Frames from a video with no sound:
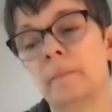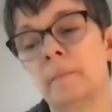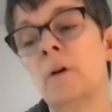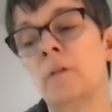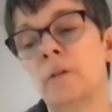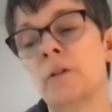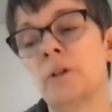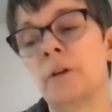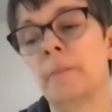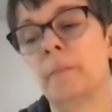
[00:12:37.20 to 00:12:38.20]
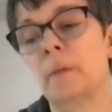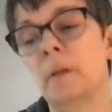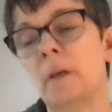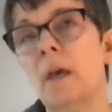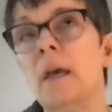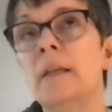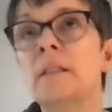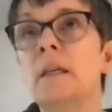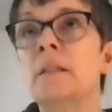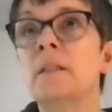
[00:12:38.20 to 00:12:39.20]
no, for sure.
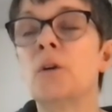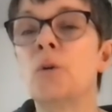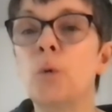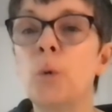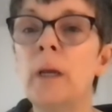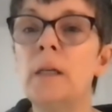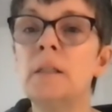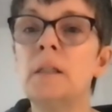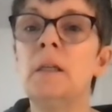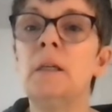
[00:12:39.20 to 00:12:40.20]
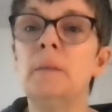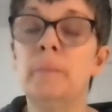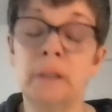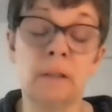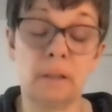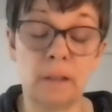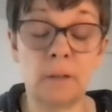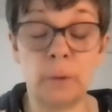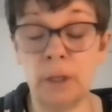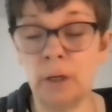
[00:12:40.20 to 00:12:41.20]
It's a crazy business,
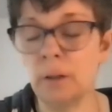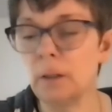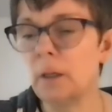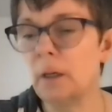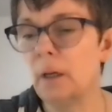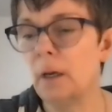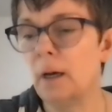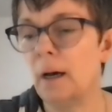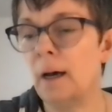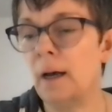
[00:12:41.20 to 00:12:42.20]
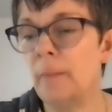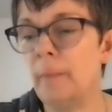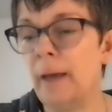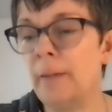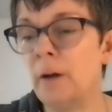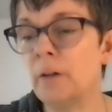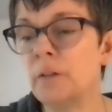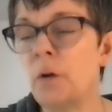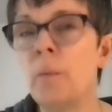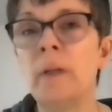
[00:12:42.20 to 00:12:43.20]
as we know. And there are
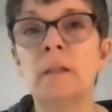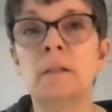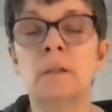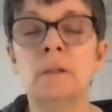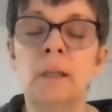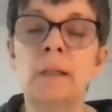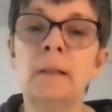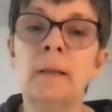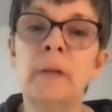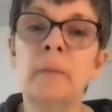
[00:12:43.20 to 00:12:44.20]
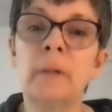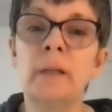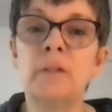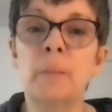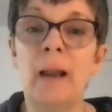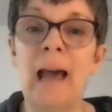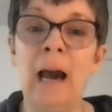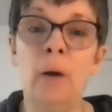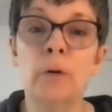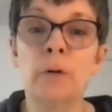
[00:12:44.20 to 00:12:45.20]
so many associated limiting beliefs about
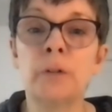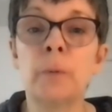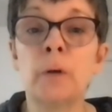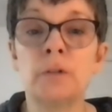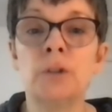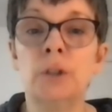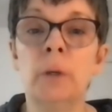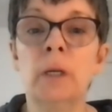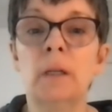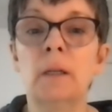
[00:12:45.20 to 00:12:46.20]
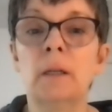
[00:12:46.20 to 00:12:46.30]
how you're supposed to do it,